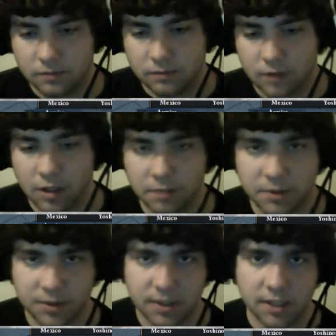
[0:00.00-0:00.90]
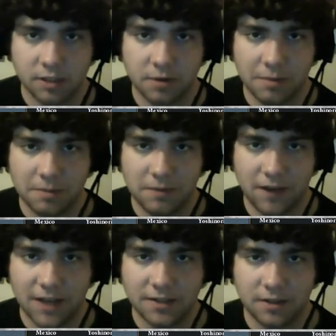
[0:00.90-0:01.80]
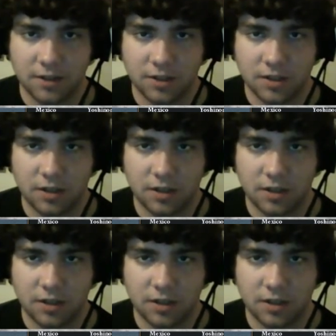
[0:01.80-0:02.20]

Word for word: On the boats, because it'll probably be faster than just, you